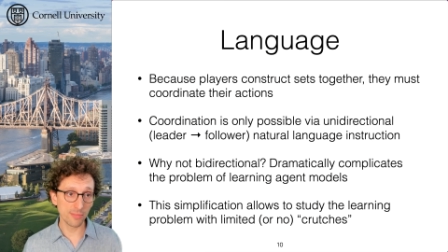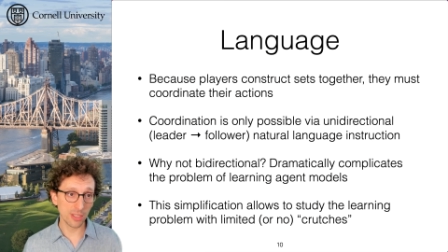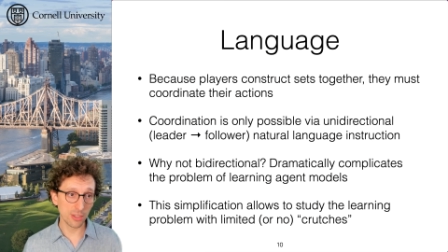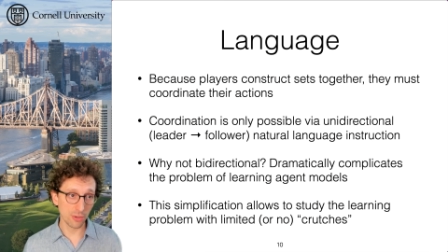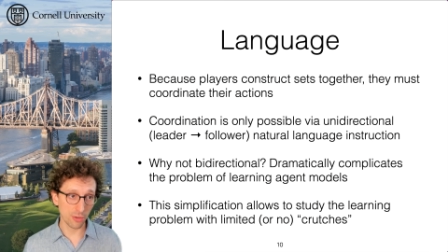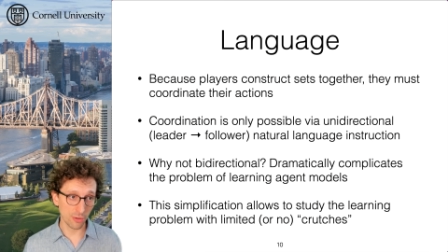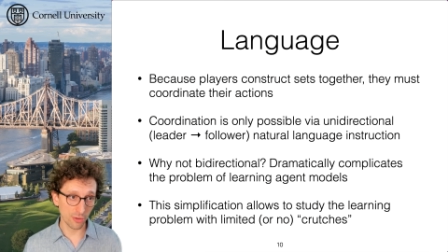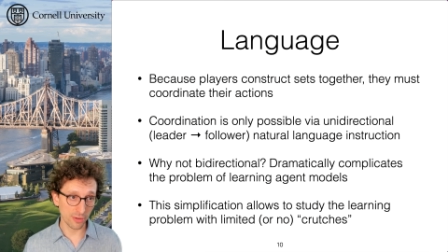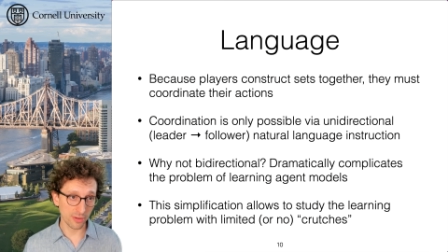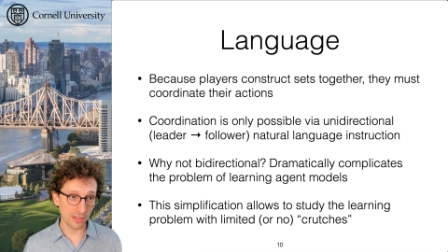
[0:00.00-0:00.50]

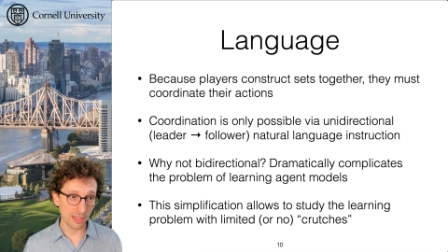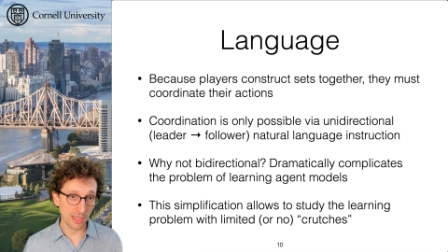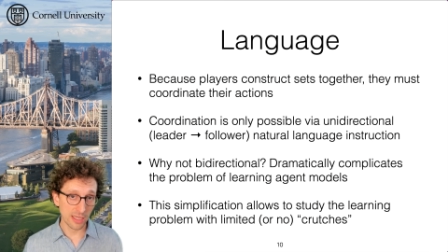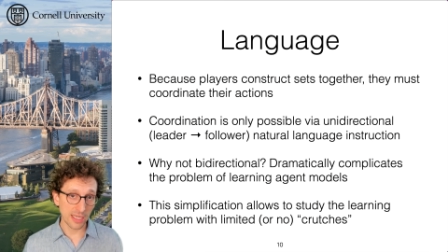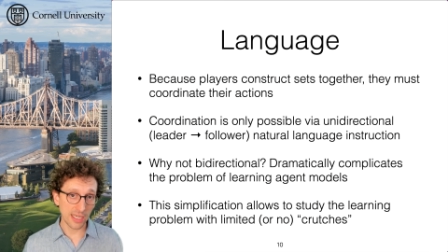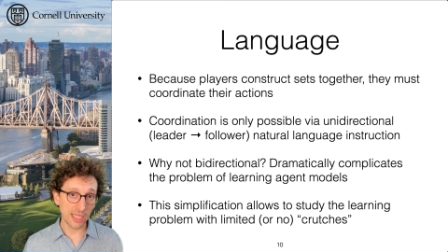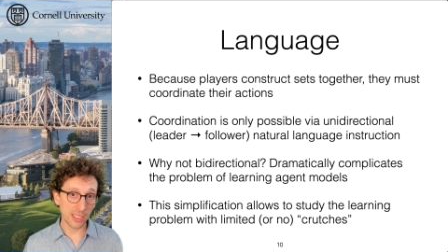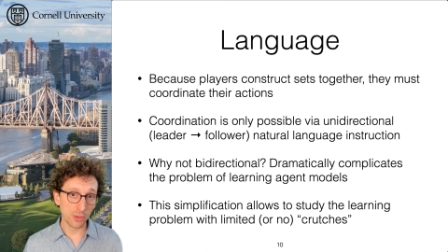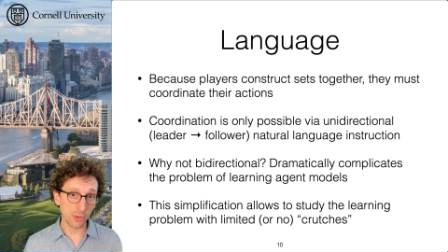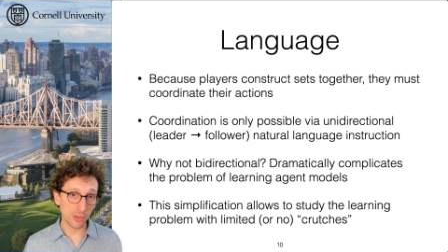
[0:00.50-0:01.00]
because
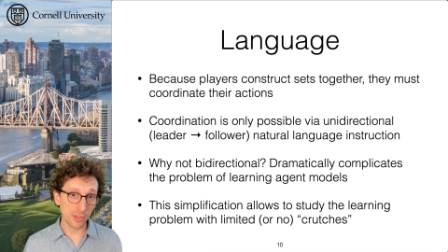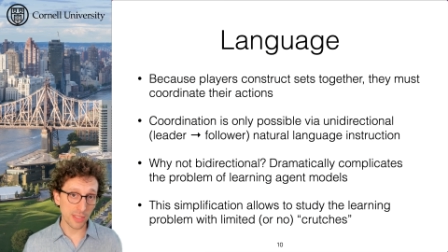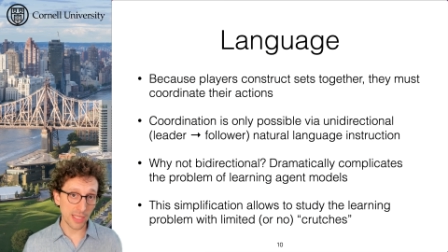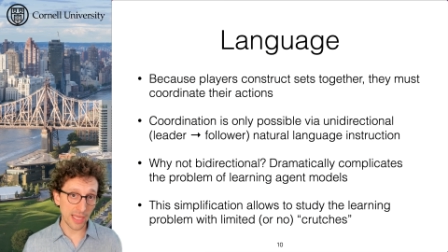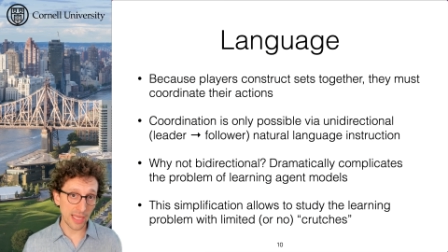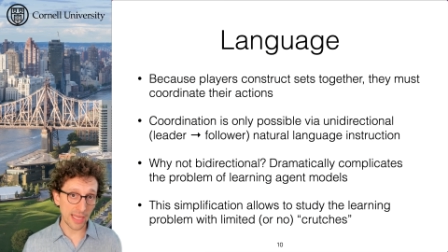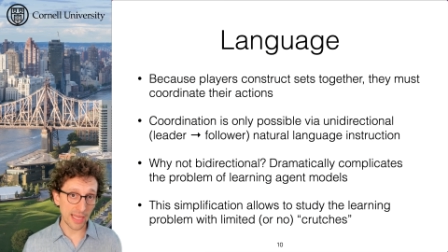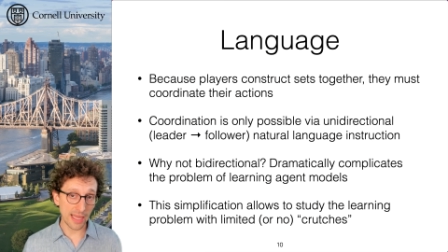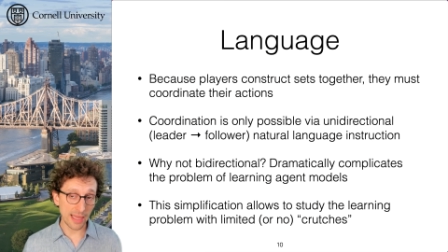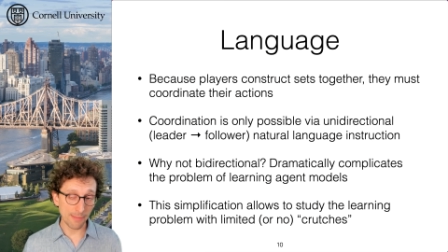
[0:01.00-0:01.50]

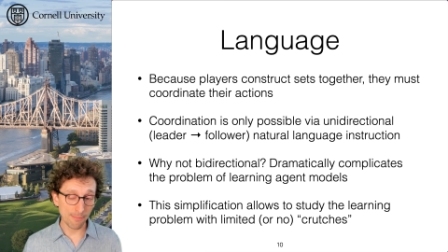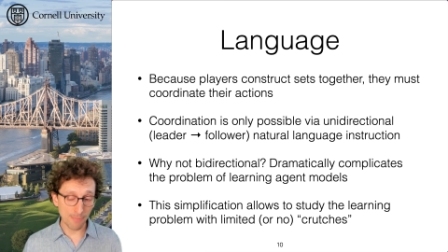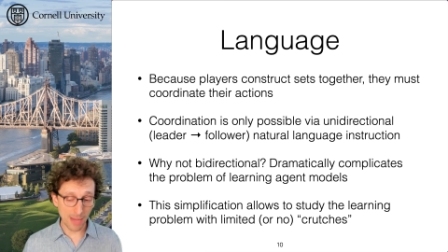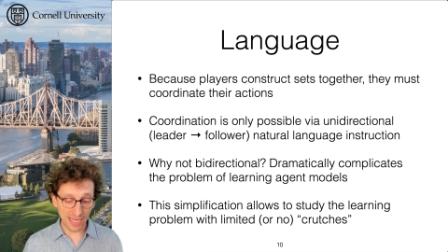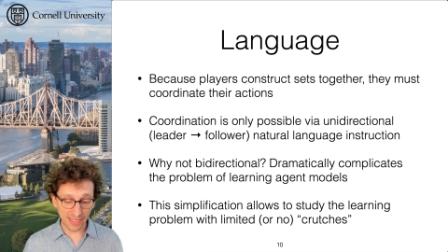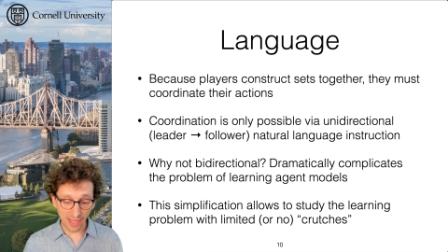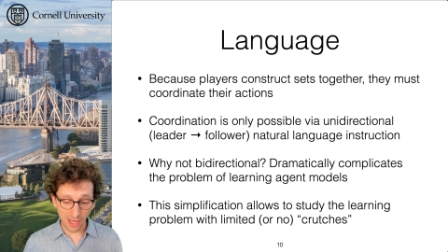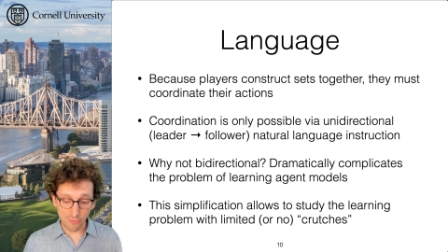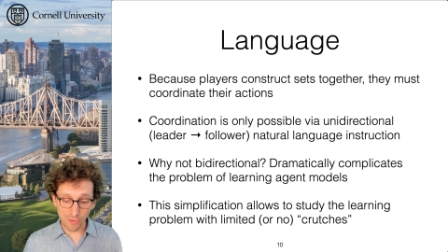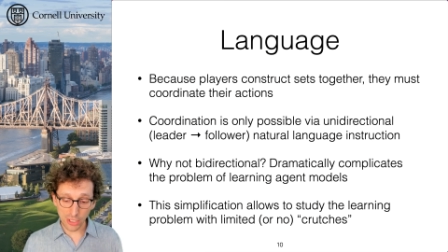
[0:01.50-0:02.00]
a
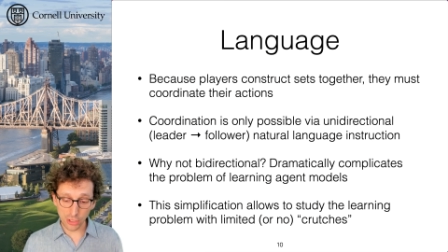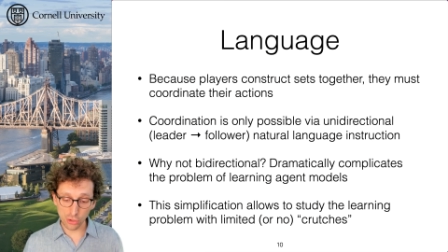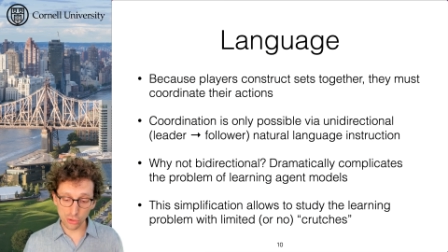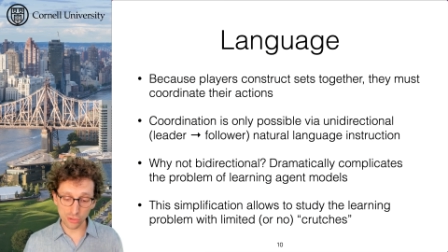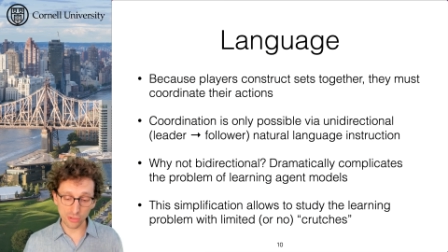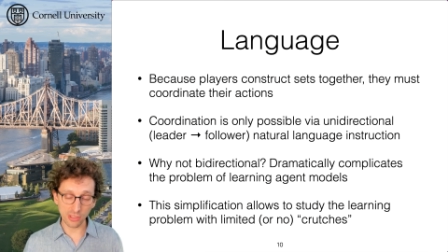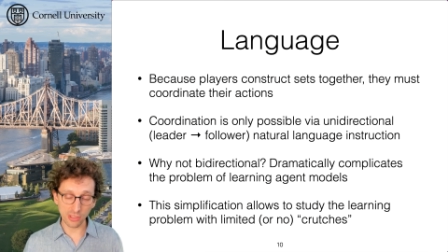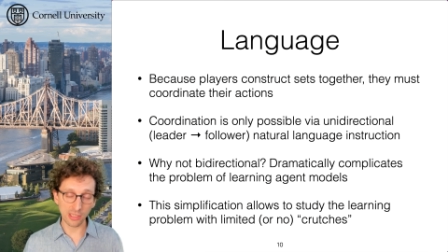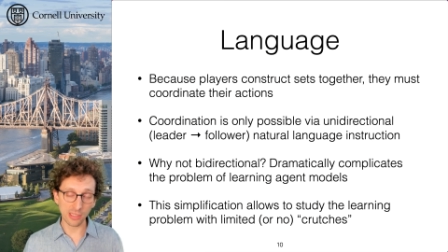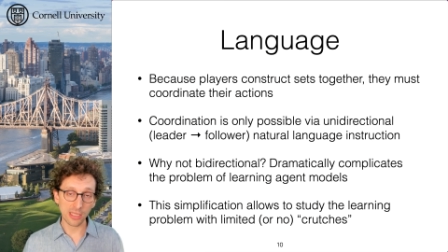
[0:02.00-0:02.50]

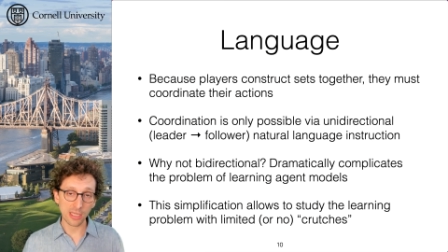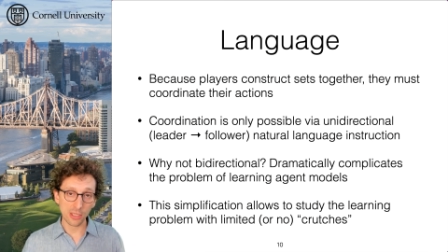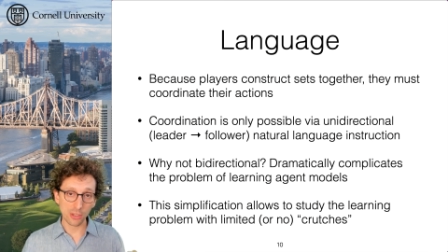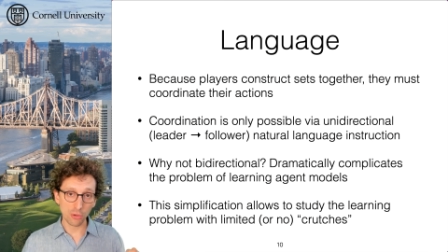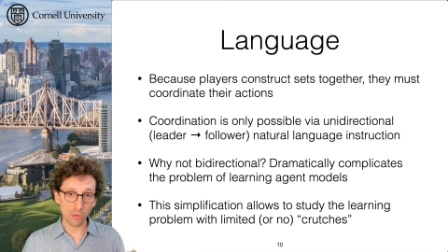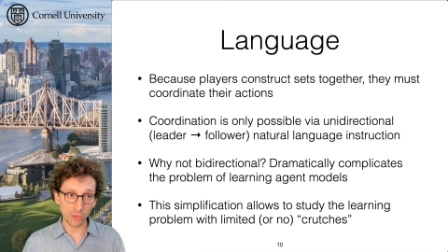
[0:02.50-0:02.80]
bidirectional